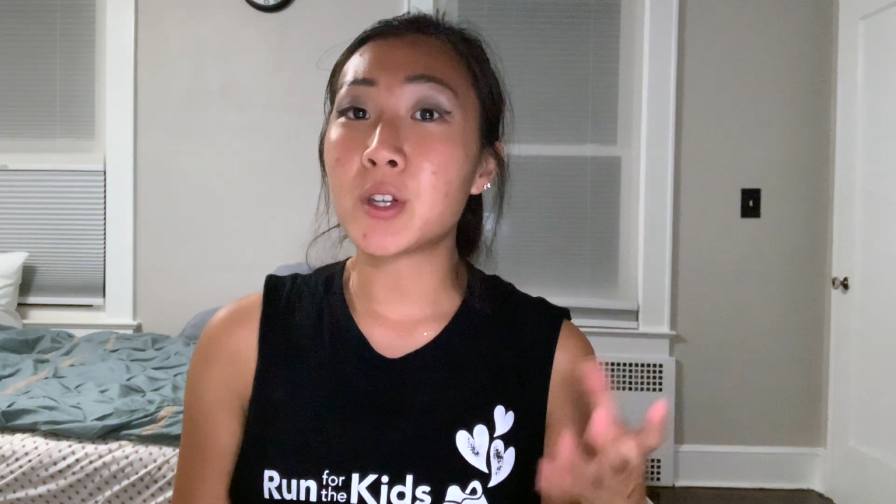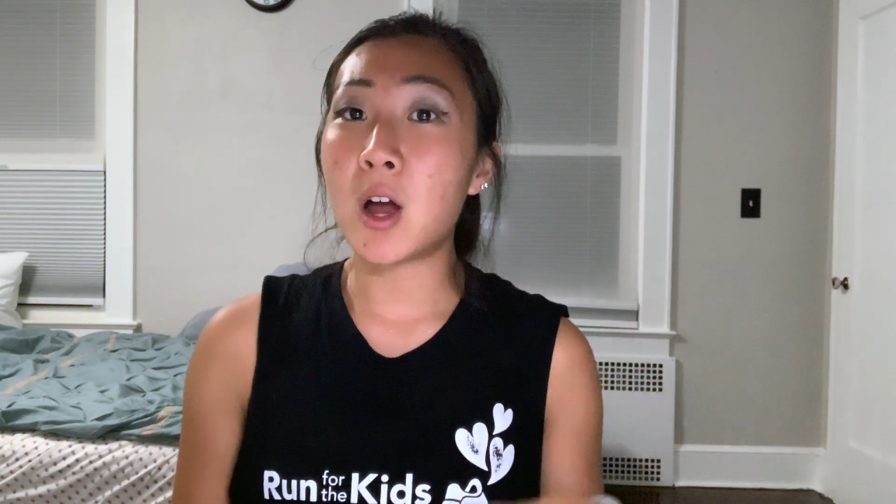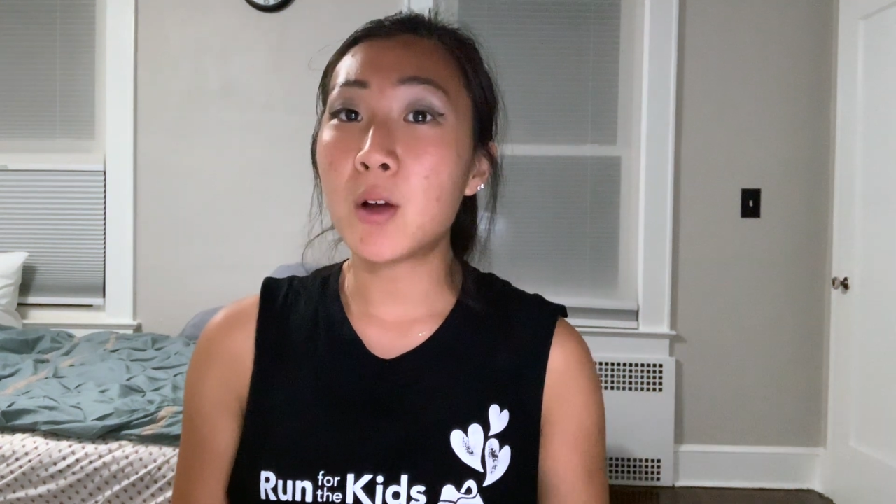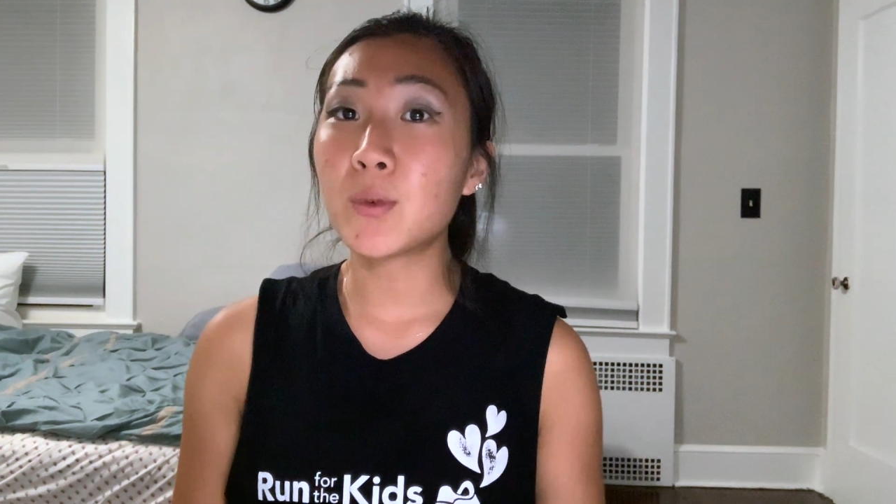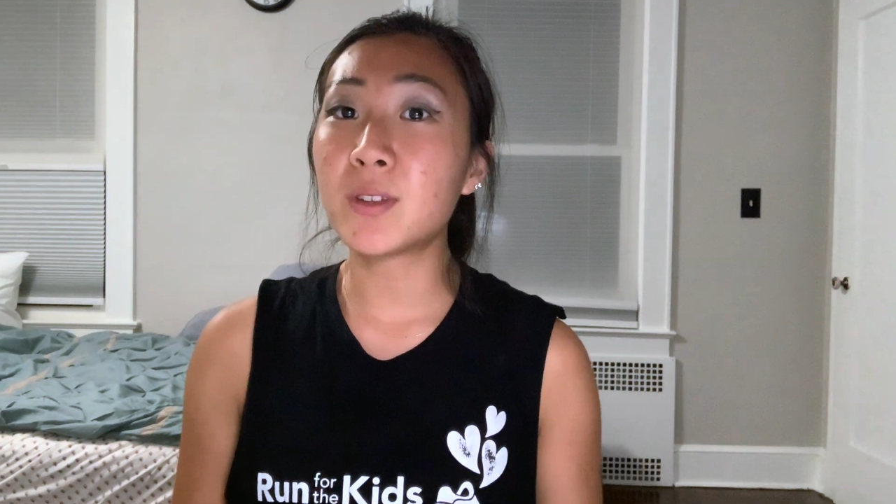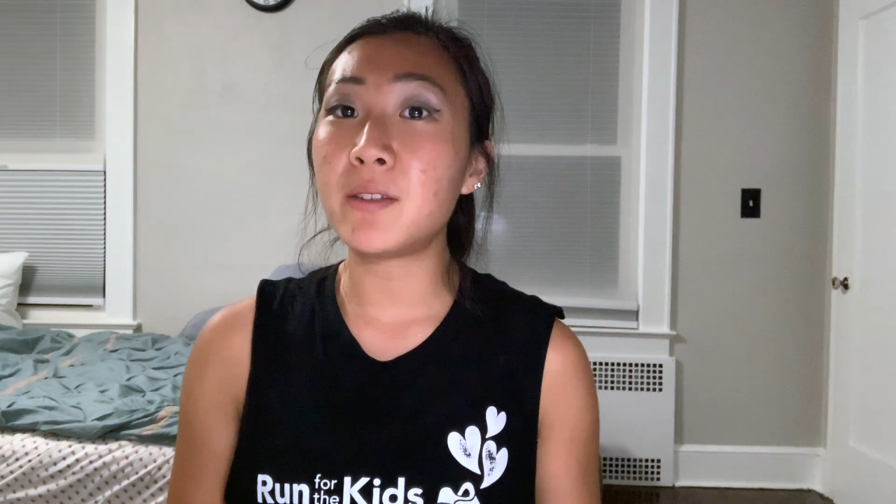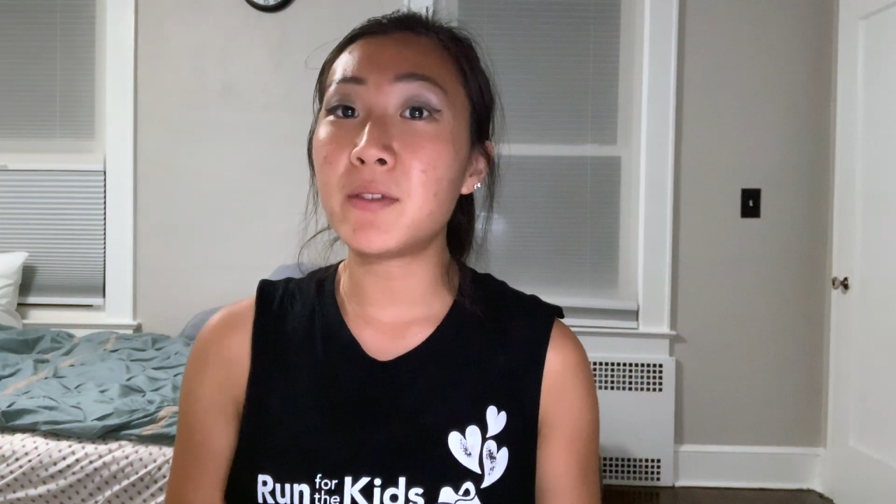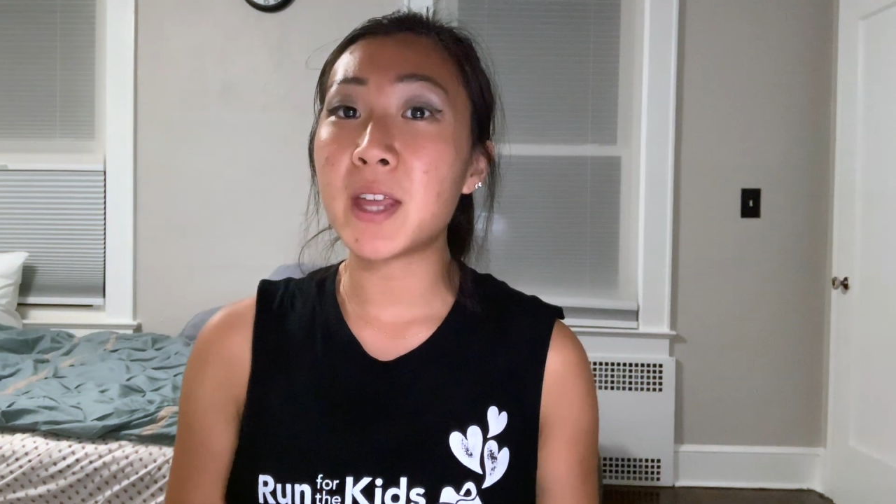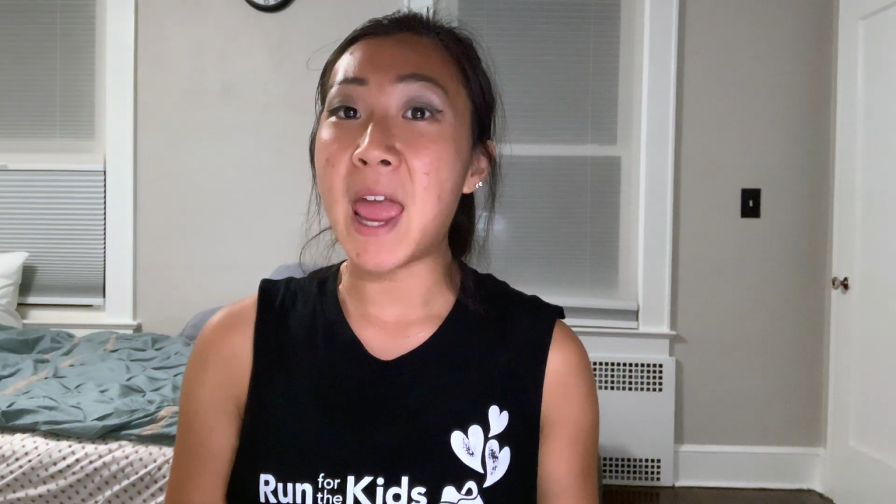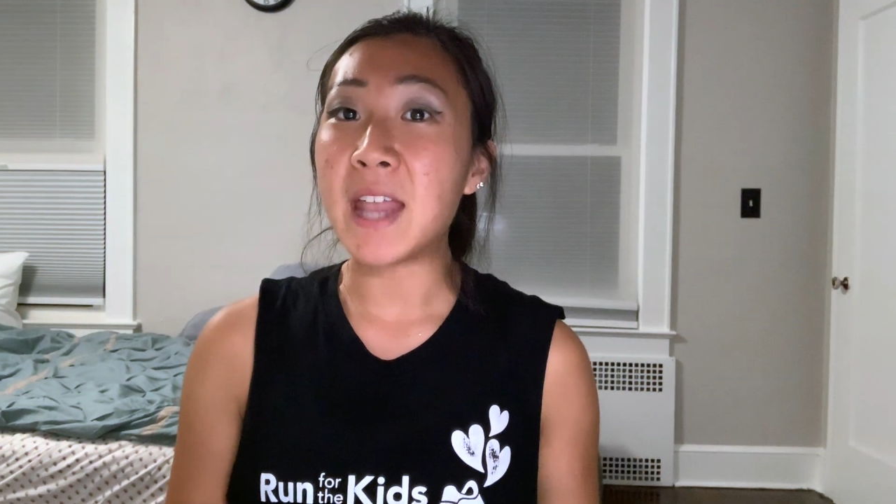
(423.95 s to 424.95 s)
not
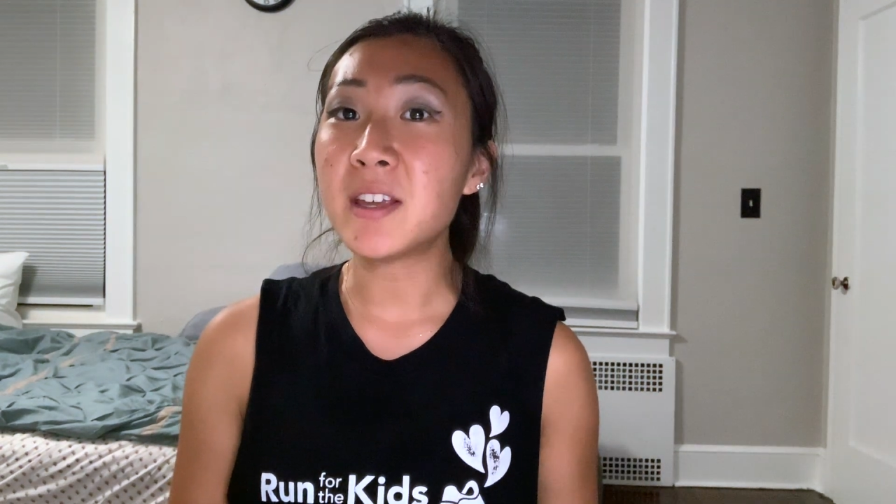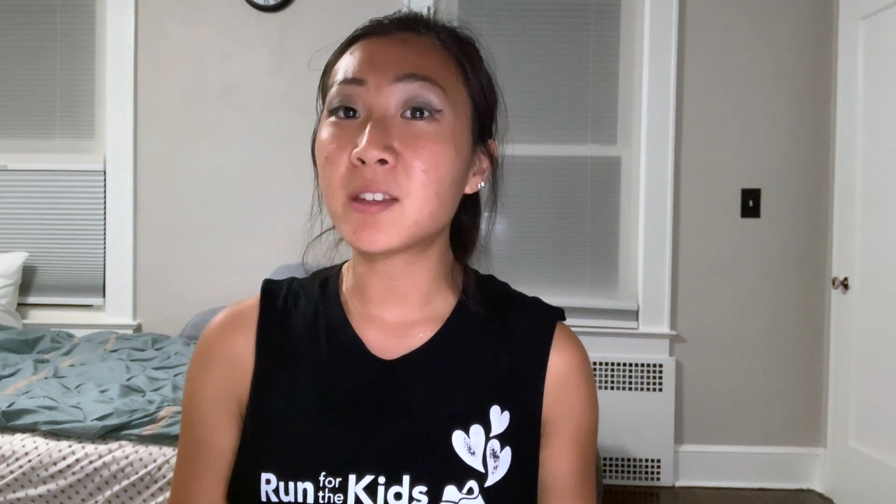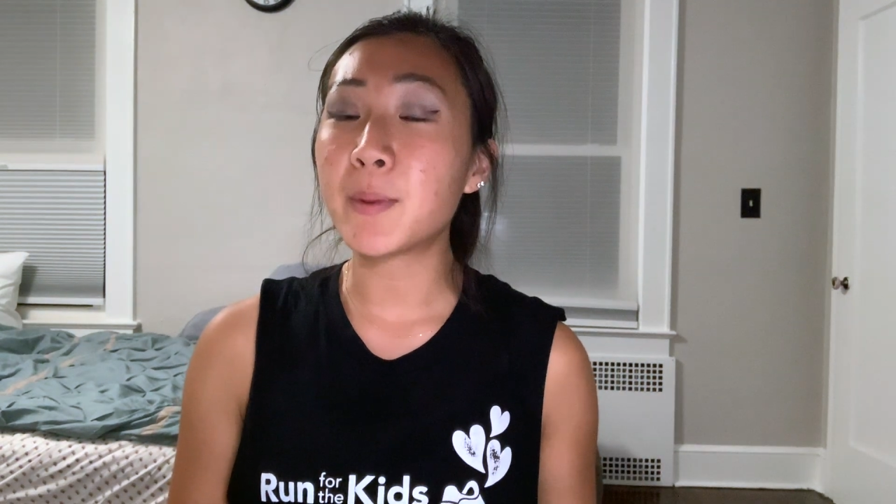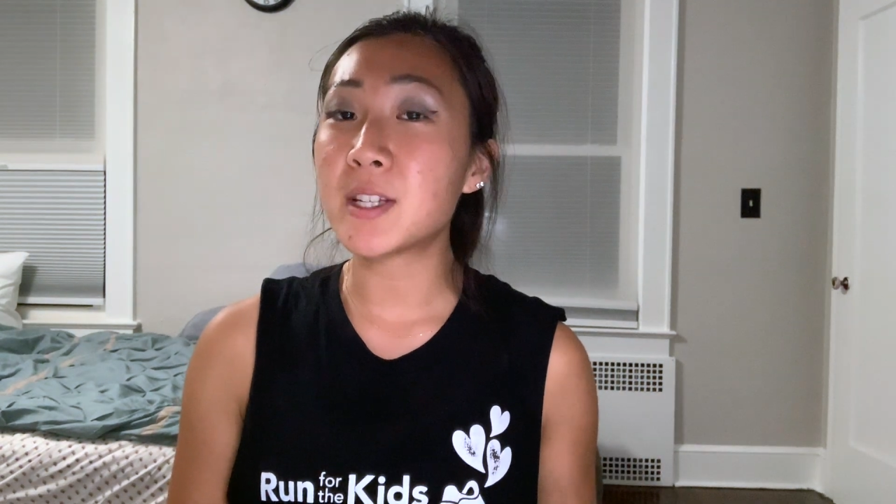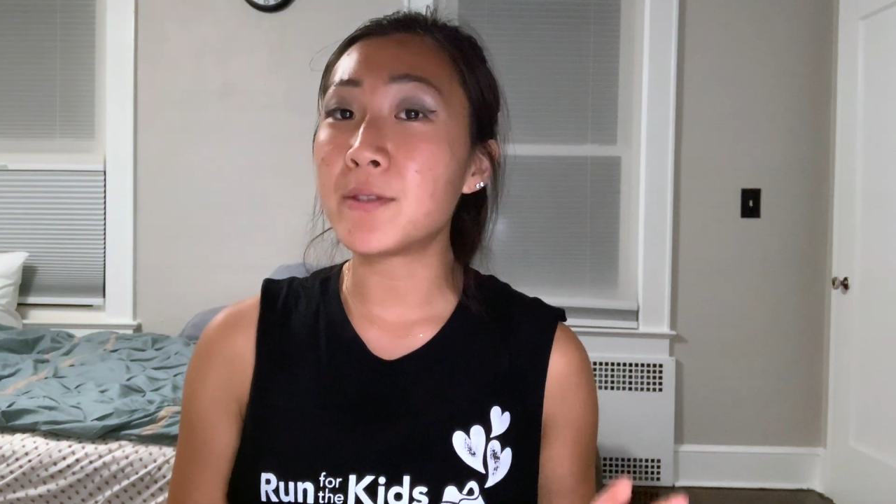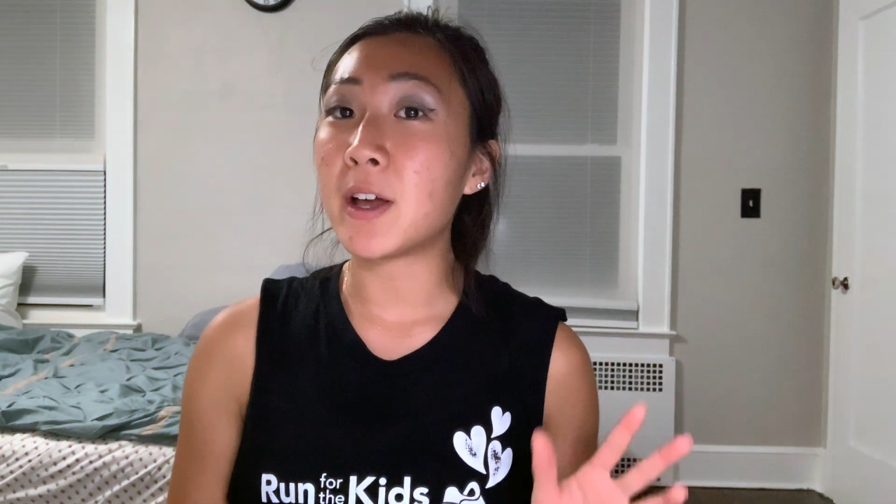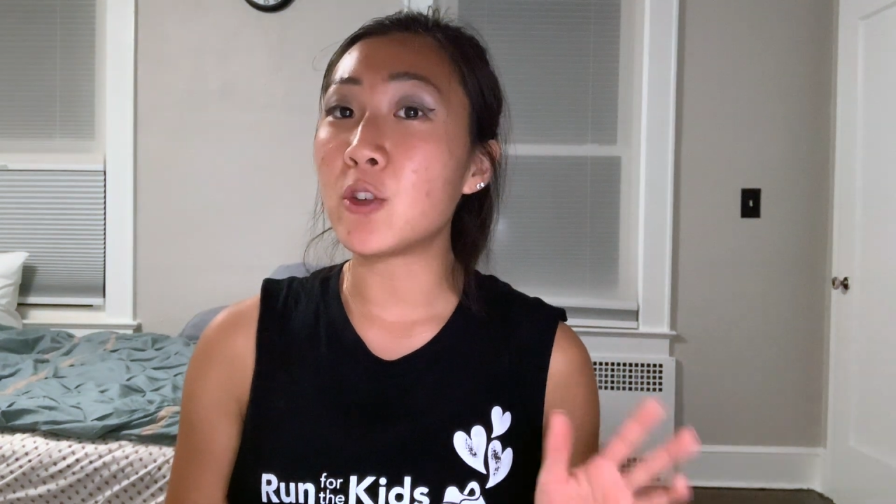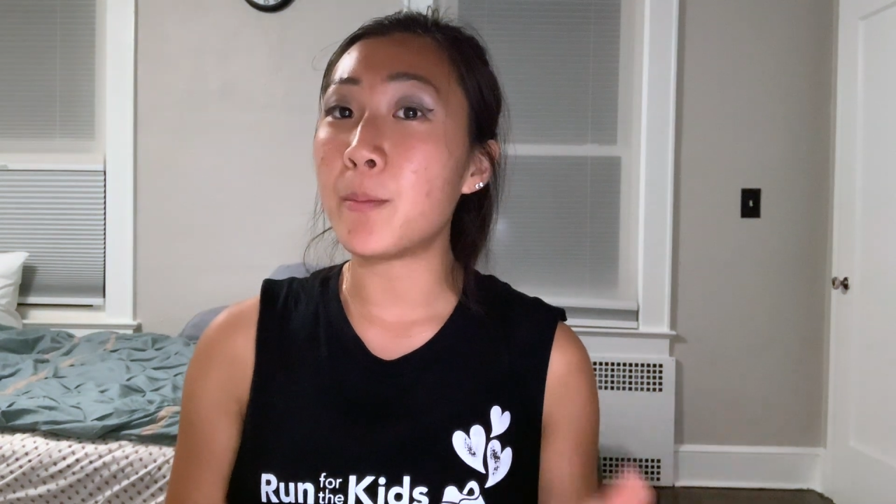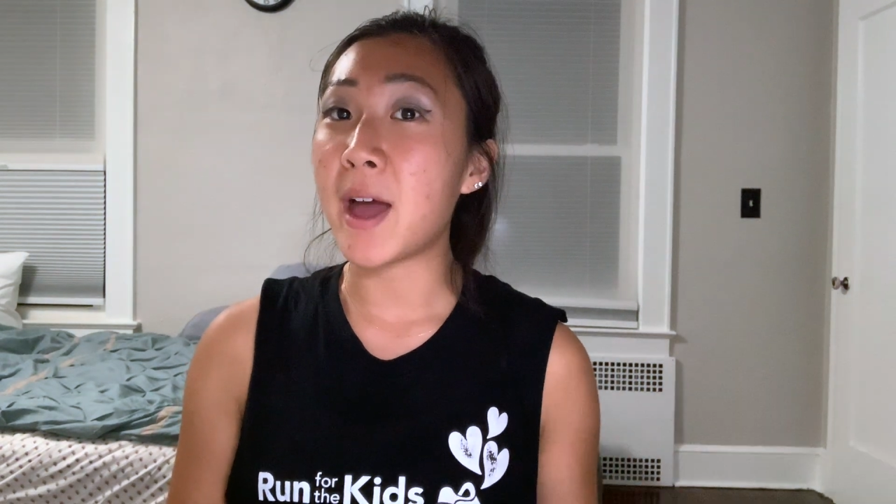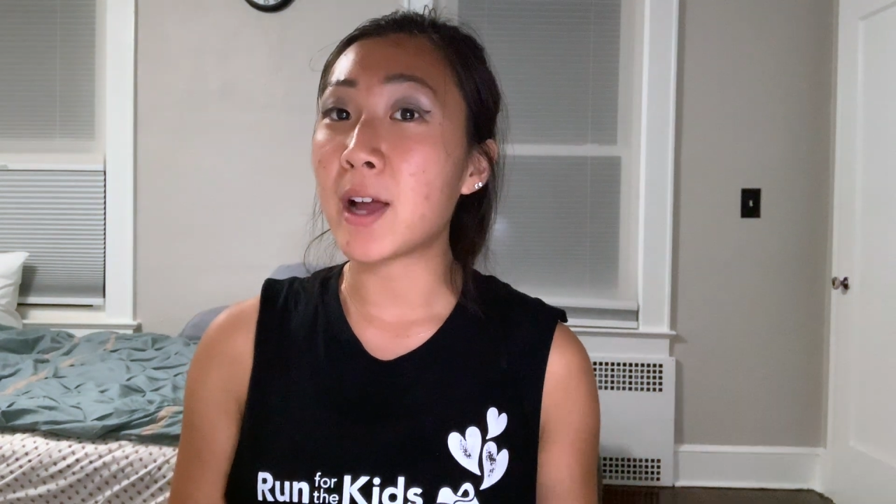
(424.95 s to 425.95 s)
receiving any expected
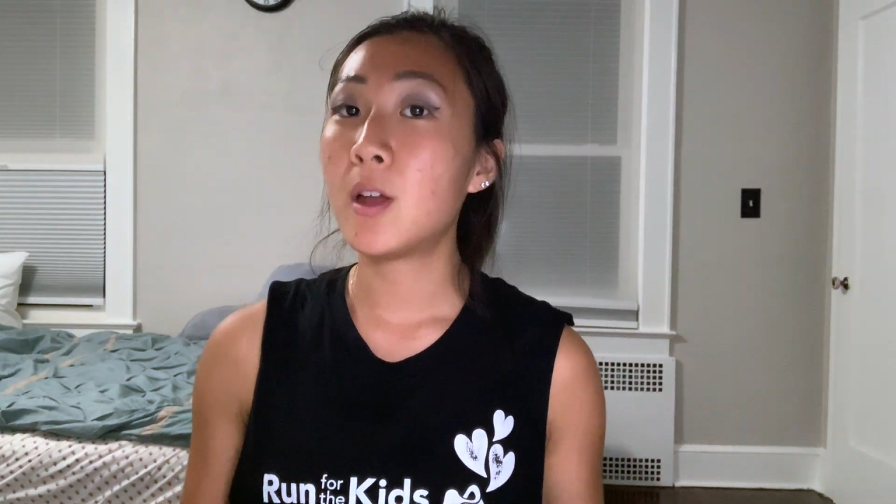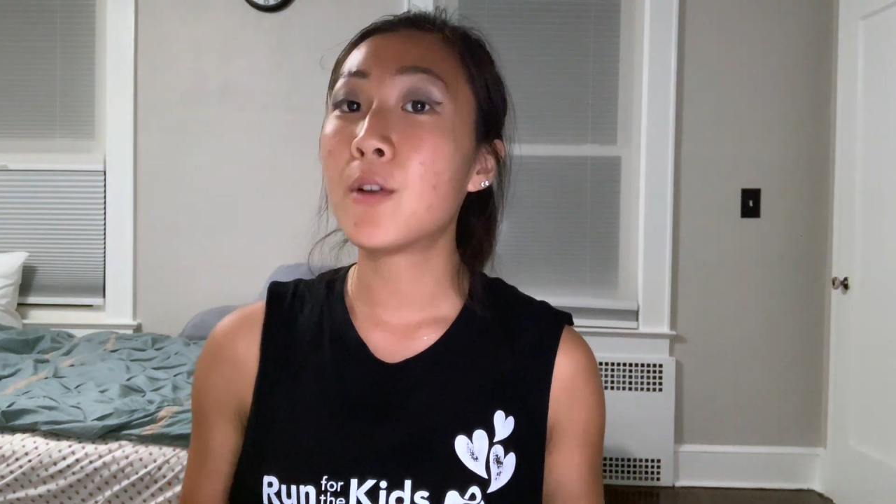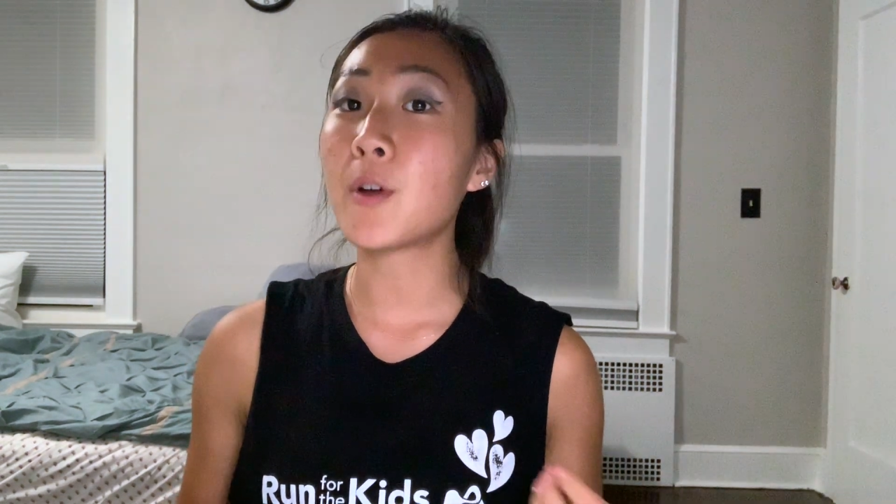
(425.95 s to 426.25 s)
value back